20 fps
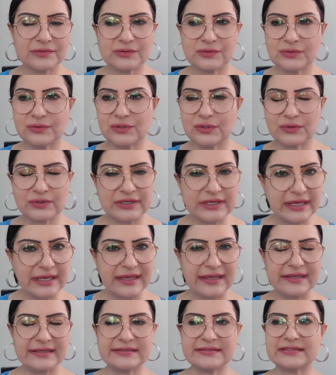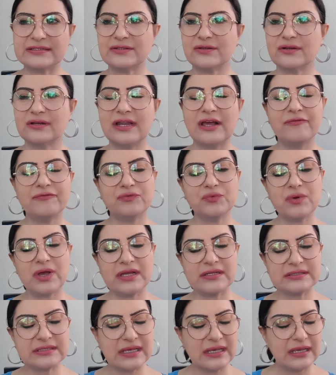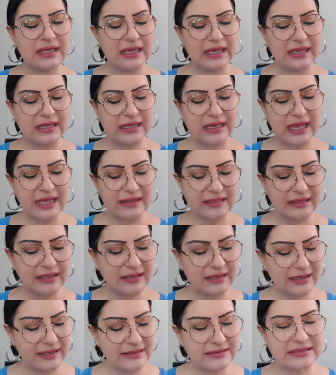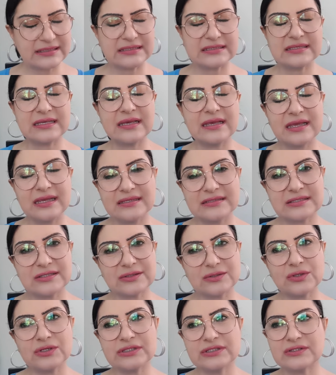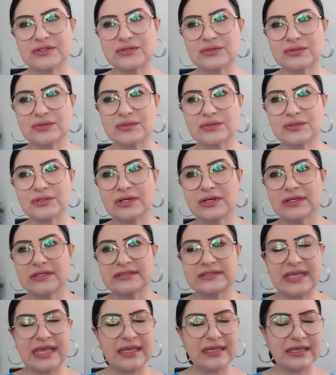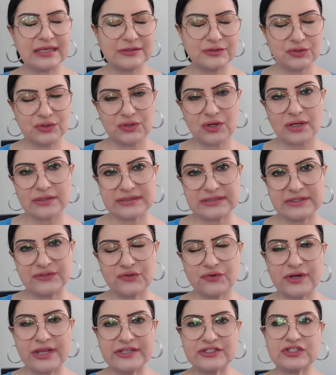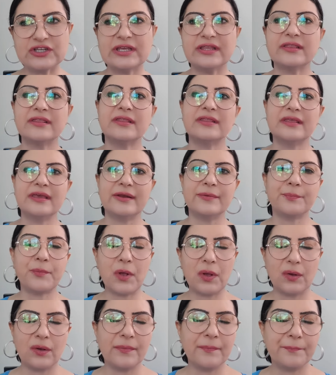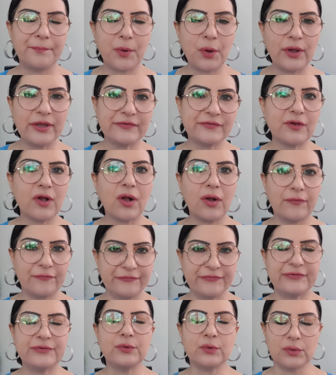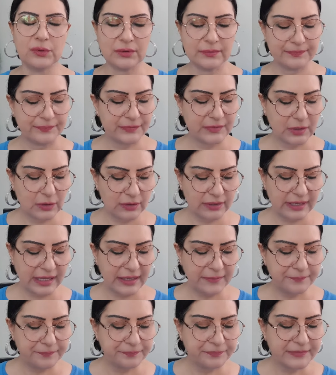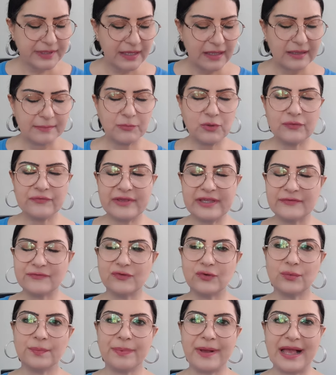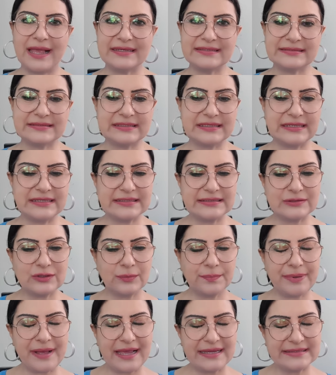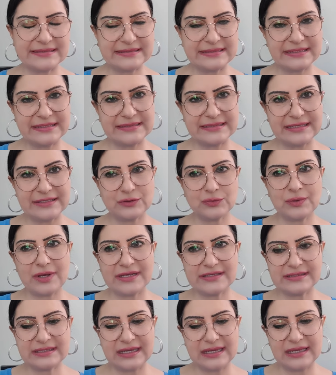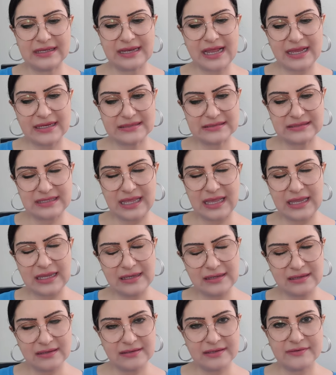your kids, your loved ones, I think it's good to take into consideration their point of view. Okay, moving to Pisces. So Pisces, it was a nice day,